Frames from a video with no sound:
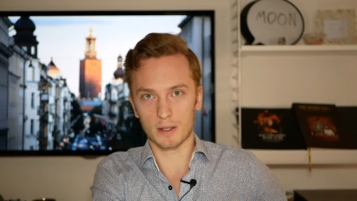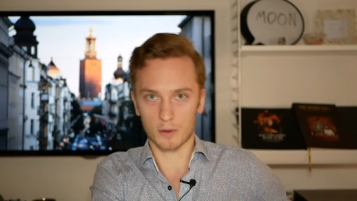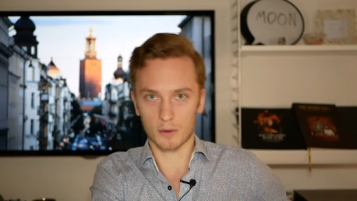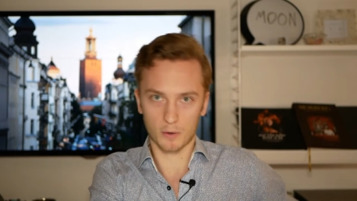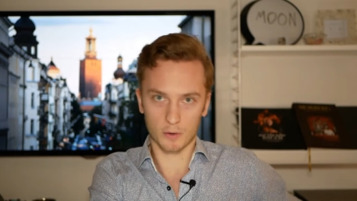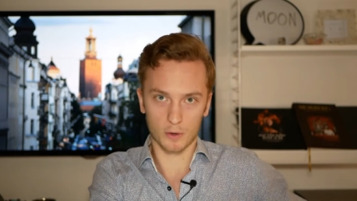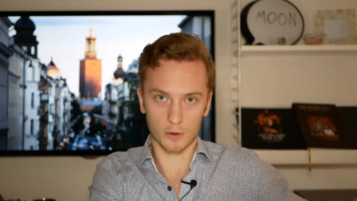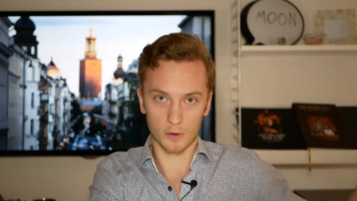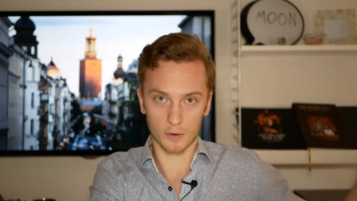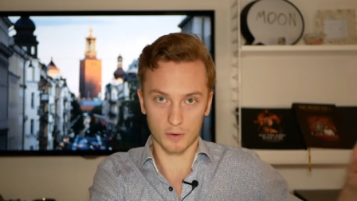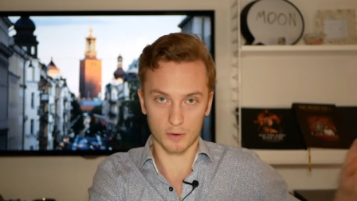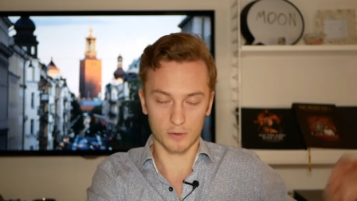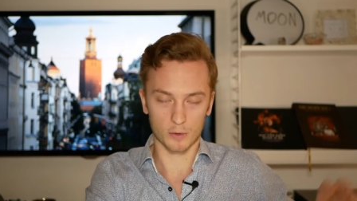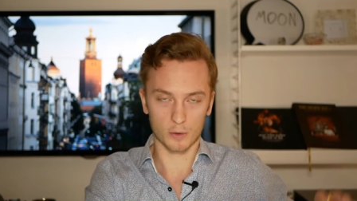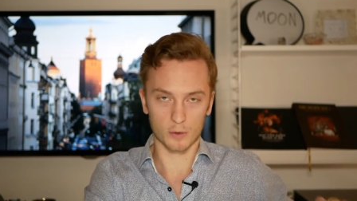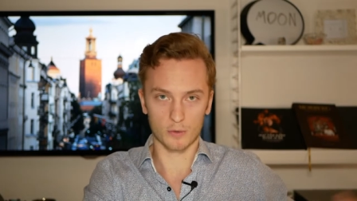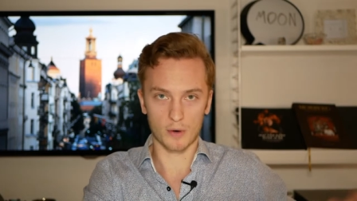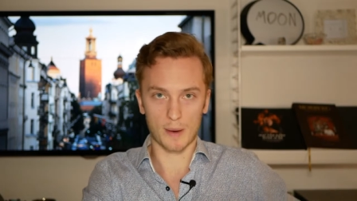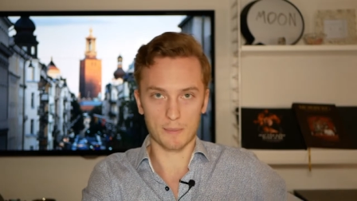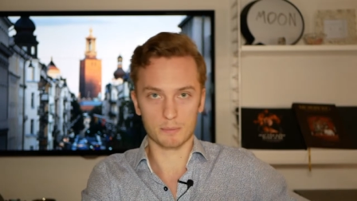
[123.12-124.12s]
Bitcoin on,
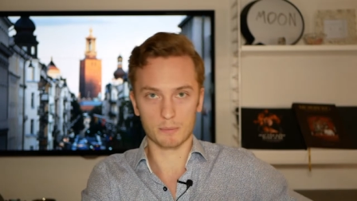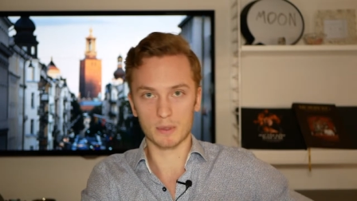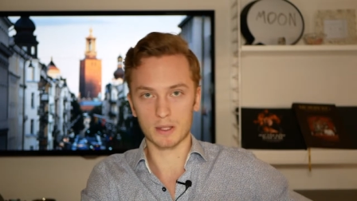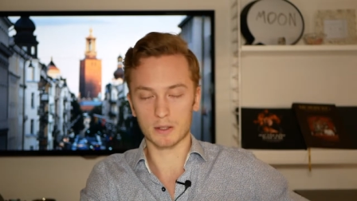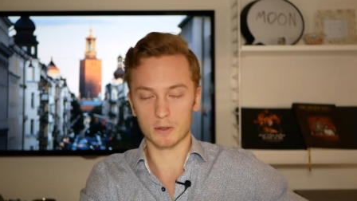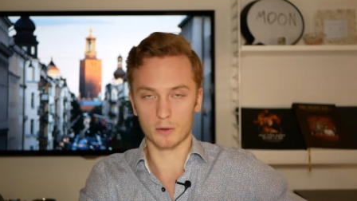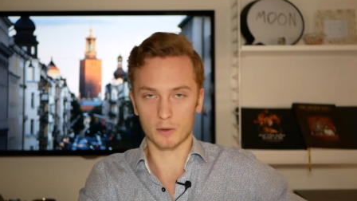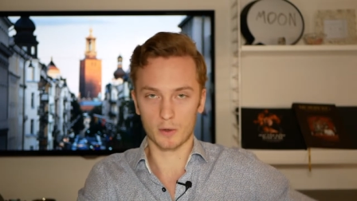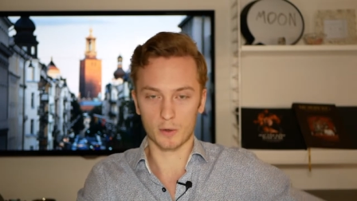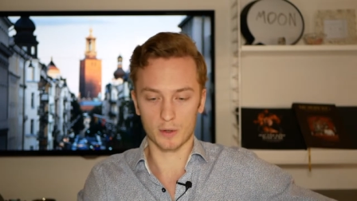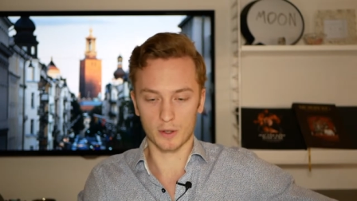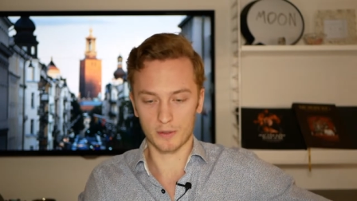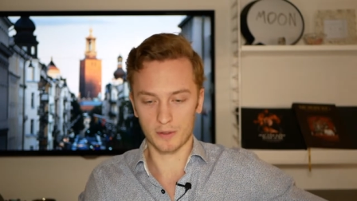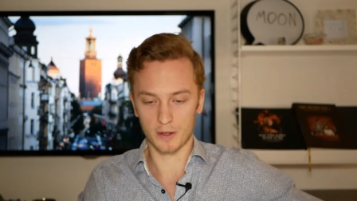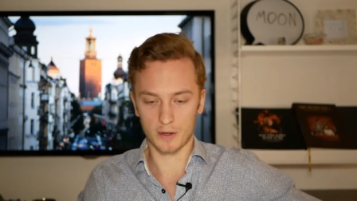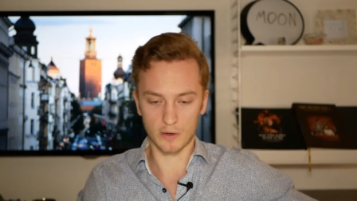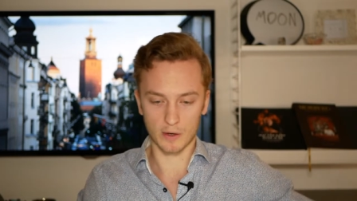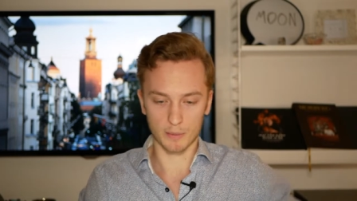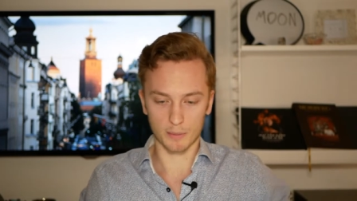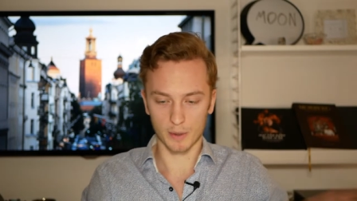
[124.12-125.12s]
or wrapped Bitcoin on
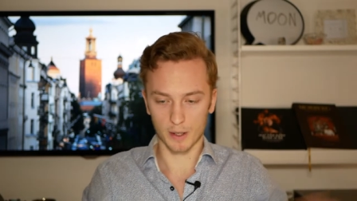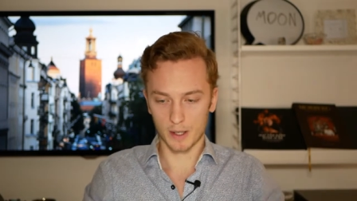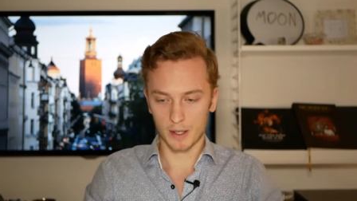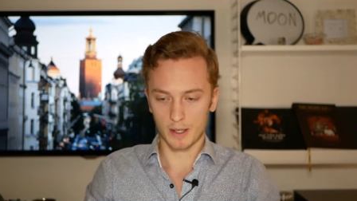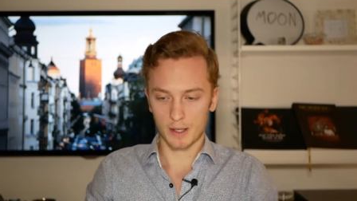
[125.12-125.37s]
Ethereum.